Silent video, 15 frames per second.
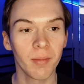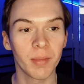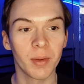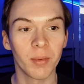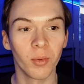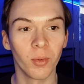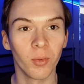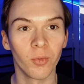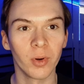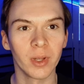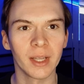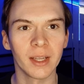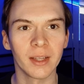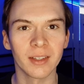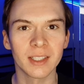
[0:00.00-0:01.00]
people
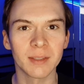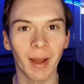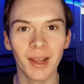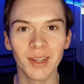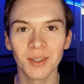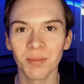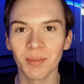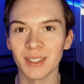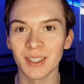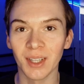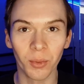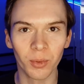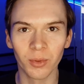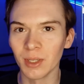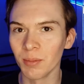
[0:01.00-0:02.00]
really despise them but
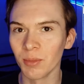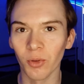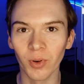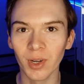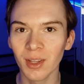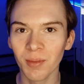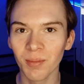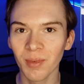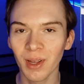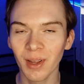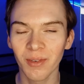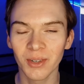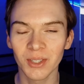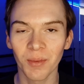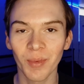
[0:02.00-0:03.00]
still seem to read them
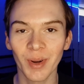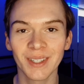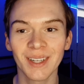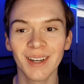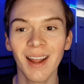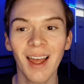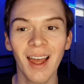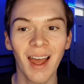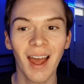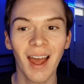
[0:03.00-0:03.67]
for some reason.